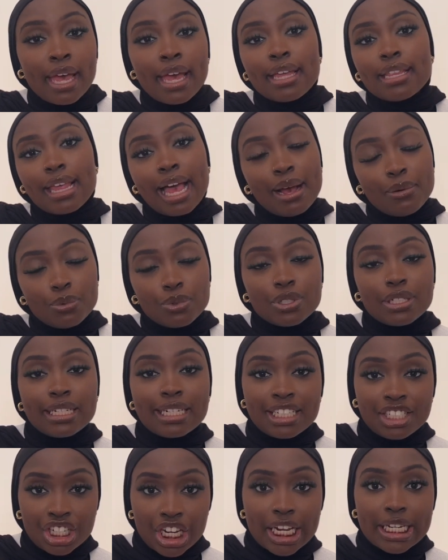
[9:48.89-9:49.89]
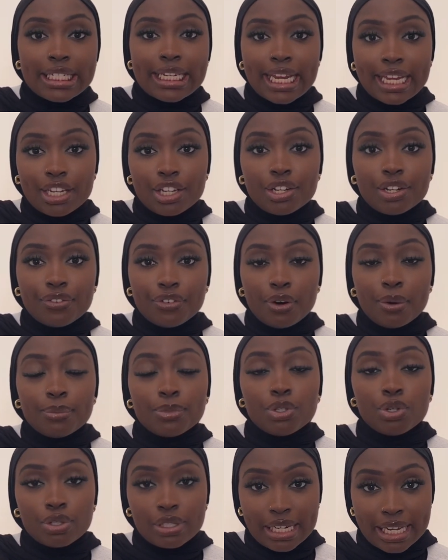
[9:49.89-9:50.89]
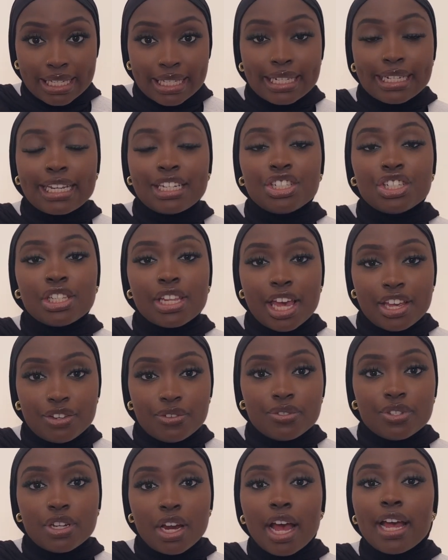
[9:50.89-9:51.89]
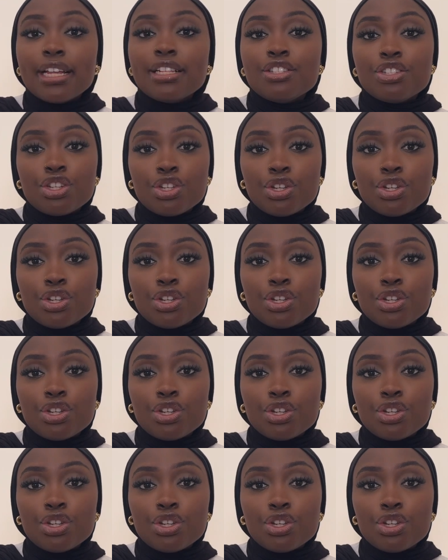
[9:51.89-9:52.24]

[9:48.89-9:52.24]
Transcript: that would legit take you from your destination that you started